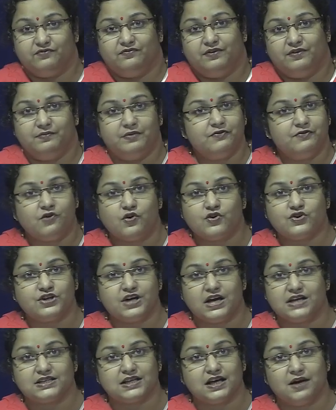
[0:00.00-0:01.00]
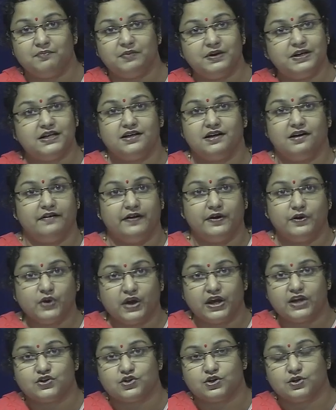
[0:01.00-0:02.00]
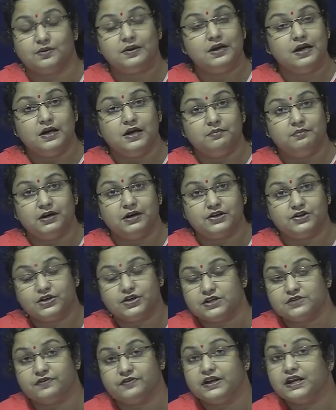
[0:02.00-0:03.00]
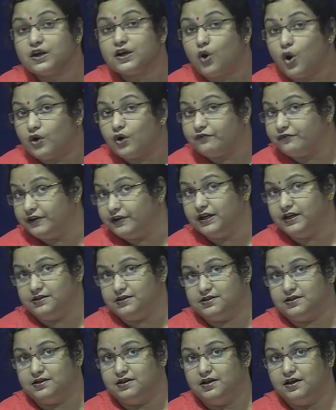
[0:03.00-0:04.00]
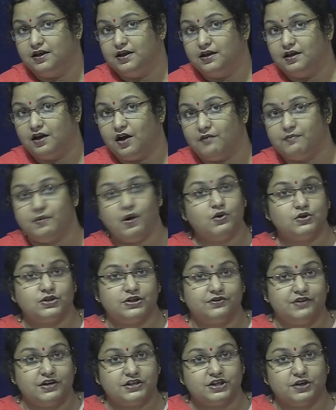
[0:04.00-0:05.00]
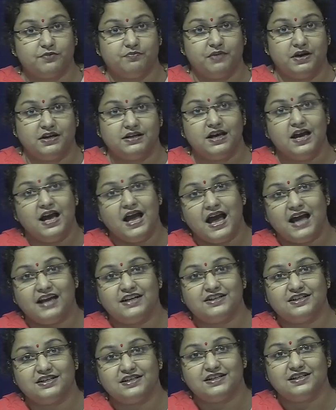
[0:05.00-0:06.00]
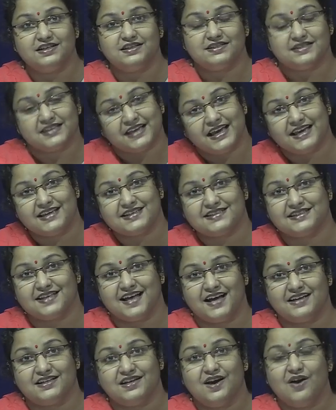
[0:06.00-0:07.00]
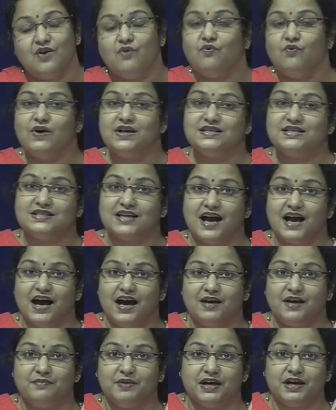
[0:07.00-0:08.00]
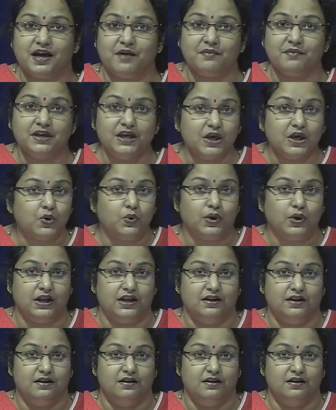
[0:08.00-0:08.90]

before she has completed her education, but she is very confident about her achievement, and she says that once I become equal